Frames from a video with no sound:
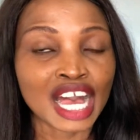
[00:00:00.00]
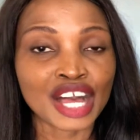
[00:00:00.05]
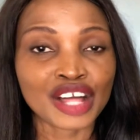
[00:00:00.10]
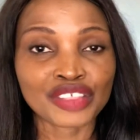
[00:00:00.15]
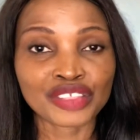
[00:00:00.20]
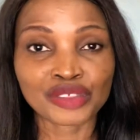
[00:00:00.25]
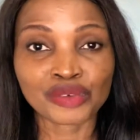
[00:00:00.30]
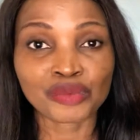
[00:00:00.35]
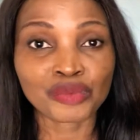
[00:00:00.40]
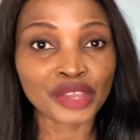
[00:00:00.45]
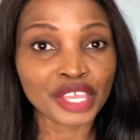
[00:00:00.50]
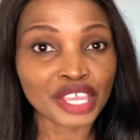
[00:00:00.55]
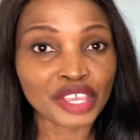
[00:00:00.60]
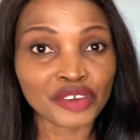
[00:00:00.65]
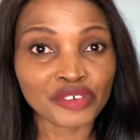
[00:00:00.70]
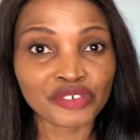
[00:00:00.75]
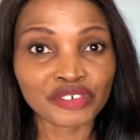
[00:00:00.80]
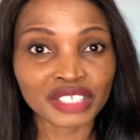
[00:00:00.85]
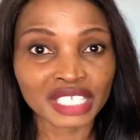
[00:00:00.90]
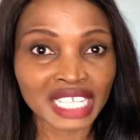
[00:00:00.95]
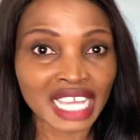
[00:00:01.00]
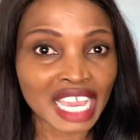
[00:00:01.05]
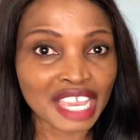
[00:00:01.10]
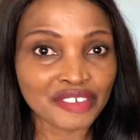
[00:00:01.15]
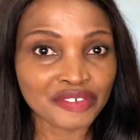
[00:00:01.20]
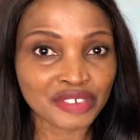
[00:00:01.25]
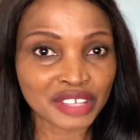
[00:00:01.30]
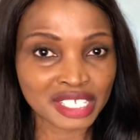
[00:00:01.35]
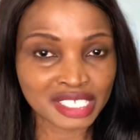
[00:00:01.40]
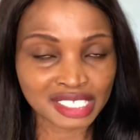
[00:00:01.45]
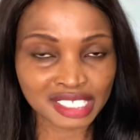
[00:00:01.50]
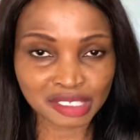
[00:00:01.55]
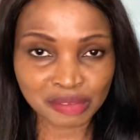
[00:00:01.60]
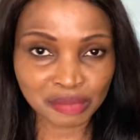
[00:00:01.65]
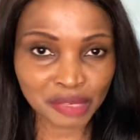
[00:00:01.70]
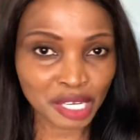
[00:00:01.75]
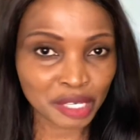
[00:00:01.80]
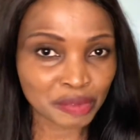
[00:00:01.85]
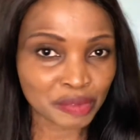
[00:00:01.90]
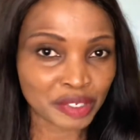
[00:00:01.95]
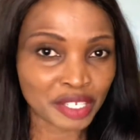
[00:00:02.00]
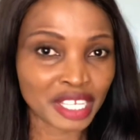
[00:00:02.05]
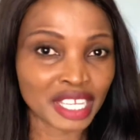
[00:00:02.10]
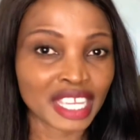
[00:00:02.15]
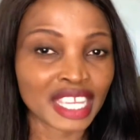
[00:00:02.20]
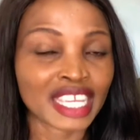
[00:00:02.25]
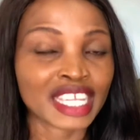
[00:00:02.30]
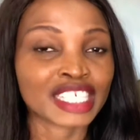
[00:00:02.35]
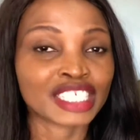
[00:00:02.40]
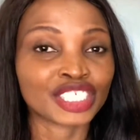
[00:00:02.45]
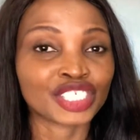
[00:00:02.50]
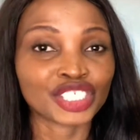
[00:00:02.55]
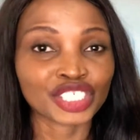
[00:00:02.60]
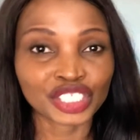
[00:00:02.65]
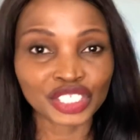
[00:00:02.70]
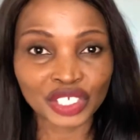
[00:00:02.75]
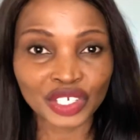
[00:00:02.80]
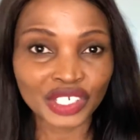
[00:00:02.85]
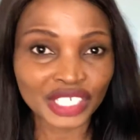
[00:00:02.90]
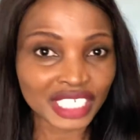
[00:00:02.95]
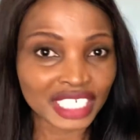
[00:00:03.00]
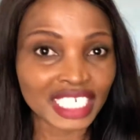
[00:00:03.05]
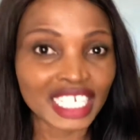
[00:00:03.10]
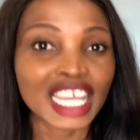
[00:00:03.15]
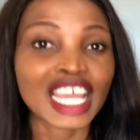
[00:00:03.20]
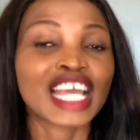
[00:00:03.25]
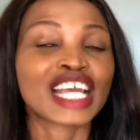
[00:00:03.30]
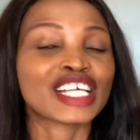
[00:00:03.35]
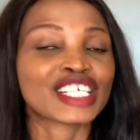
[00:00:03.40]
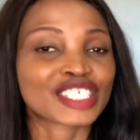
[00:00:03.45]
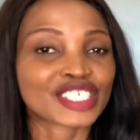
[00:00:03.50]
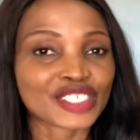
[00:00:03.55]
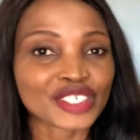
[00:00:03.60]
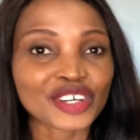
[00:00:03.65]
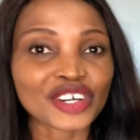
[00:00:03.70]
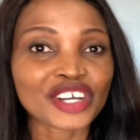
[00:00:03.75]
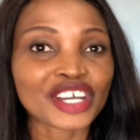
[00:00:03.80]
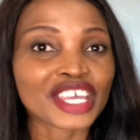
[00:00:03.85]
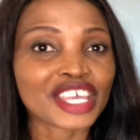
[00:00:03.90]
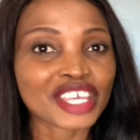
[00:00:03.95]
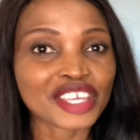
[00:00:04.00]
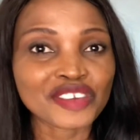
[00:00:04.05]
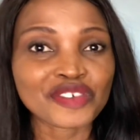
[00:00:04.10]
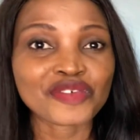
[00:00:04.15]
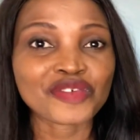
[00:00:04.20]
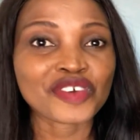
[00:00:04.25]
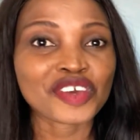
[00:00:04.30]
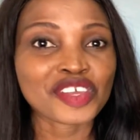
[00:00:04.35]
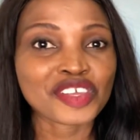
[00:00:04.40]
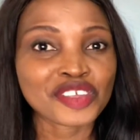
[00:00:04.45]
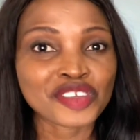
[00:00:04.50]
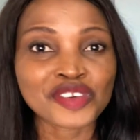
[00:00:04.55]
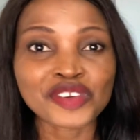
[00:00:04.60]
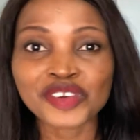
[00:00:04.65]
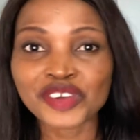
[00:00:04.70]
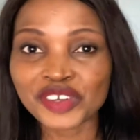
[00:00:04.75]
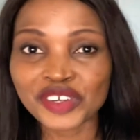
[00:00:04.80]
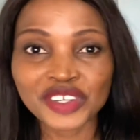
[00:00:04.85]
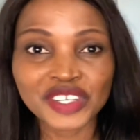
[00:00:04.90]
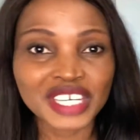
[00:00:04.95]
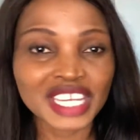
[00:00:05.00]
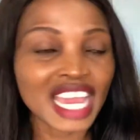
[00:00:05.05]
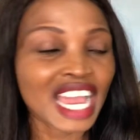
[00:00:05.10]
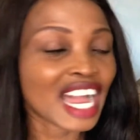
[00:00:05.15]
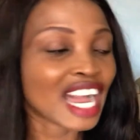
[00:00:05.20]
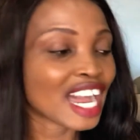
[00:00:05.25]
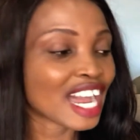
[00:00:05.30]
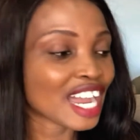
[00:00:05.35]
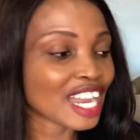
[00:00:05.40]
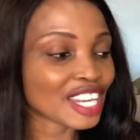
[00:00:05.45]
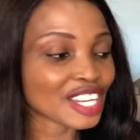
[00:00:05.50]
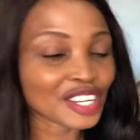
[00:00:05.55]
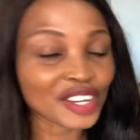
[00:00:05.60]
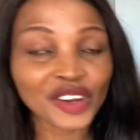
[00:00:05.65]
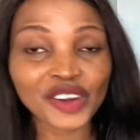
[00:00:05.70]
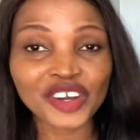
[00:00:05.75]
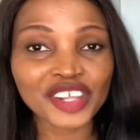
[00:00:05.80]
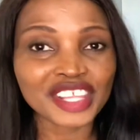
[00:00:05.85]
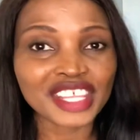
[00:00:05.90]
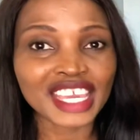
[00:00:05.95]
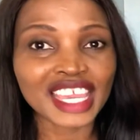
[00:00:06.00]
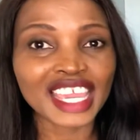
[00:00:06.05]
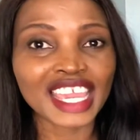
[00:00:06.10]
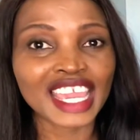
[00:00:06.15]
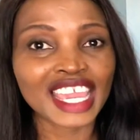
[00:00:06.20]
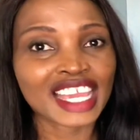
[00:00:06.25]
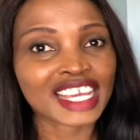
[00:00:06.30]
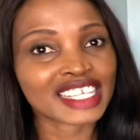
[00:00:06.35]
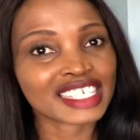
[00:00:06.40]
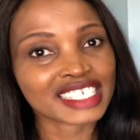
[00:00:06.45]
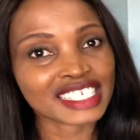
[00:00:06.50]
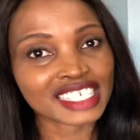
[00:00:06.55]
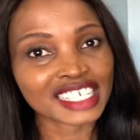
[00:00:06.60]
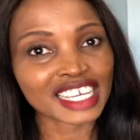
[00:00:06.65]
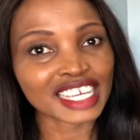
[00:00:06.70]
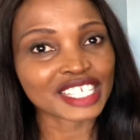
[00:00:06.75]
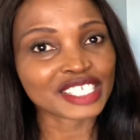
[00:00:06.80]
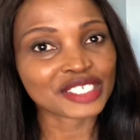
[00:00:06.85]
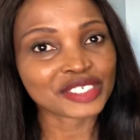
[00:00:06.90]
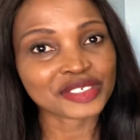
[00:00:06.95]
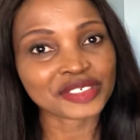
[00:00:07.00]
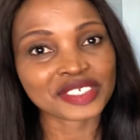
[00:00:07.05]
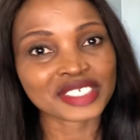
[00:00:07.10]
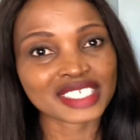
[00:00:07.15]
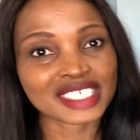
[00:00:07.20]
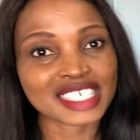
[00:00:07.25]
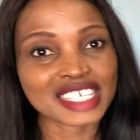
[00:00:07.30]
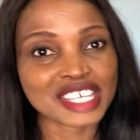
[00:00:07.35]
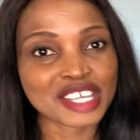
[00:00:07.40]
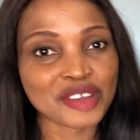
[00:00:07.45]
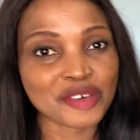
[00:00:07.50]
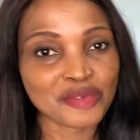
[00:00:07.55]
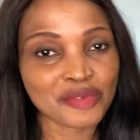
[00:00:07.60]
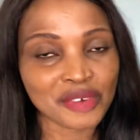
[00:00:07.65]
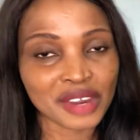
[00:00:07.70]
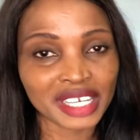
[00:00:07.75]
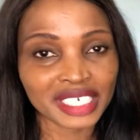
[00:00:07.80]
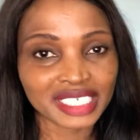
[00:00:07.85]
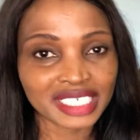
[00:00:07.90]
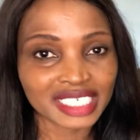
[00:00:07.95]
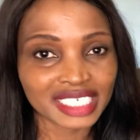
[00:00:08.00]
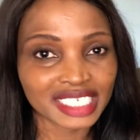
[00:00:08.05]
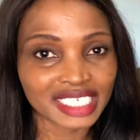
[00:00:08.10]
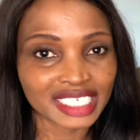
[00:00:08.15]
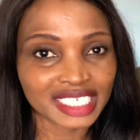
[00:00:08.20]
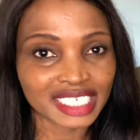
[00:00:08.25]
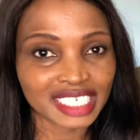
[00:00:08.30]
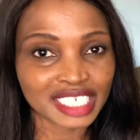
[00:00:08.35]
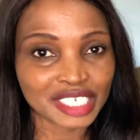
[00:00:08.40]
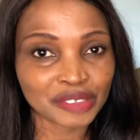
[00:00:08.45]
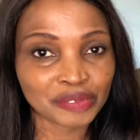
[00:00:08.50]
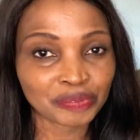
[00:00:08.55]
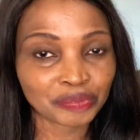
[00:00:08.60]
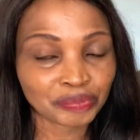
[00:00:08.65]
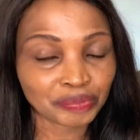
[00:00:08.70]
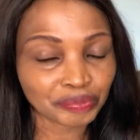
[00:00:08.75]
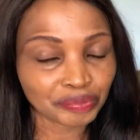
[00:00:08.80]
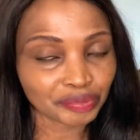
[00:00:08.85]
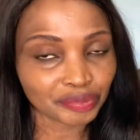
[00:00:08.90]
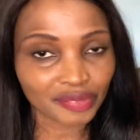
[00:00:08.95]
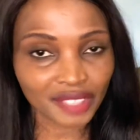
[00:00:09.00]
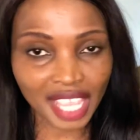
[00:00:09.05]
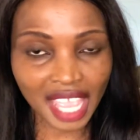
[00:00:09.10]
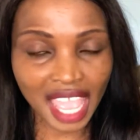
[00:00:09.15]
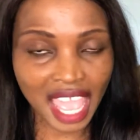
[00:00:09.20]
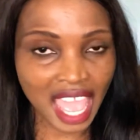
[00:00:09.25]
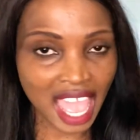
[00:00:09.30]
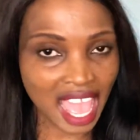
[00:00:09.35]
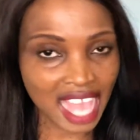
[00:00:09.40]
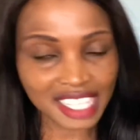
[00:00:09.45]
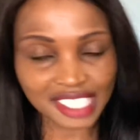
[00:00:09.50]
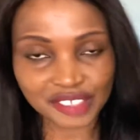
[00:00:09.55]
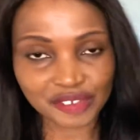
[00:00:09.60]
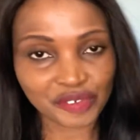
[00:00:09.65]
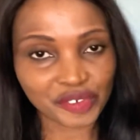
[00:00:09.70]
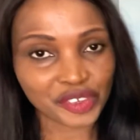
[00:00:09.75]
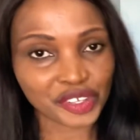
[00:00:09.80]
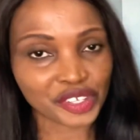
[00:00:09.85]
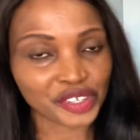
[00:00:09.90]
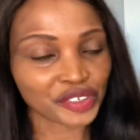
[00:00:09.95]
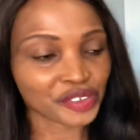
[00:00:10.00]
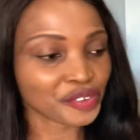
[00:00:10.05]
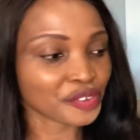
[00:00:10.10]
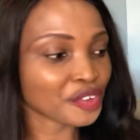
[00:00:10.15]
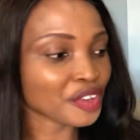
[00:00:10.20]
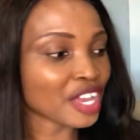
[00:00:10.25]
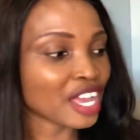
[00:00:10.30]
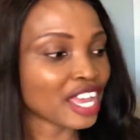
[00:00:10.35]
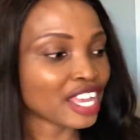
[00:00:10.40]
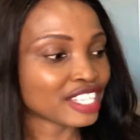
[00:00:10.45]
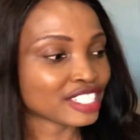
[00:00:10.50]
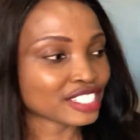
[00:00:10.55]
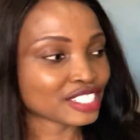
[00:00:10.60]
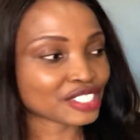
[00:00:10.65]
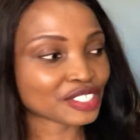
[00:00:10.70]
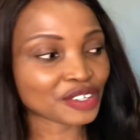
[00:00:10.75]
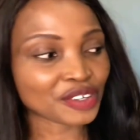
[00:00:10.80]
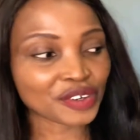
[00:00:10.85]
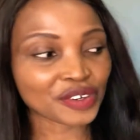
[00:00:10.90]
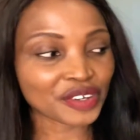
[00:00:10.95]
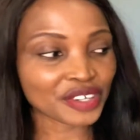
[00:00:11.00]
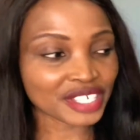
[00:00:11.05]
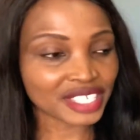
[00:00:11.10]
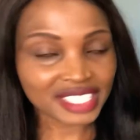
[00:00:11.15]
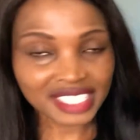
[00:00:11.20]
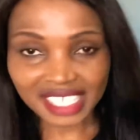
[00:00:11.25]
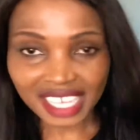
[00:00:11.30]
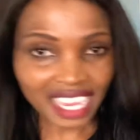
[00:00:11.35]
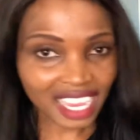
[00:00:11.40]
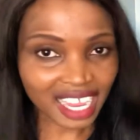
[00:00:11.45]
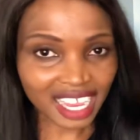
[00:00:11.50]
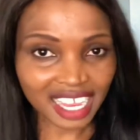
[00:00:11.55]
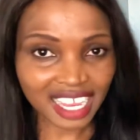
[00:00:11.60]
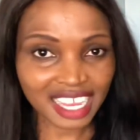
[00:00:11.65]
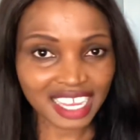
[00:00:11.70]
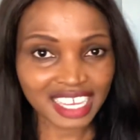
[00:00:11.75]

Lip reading: the way of life in Zimbabwe, in Chinoy. So if you could go there and get to see what she has for you. So yeah.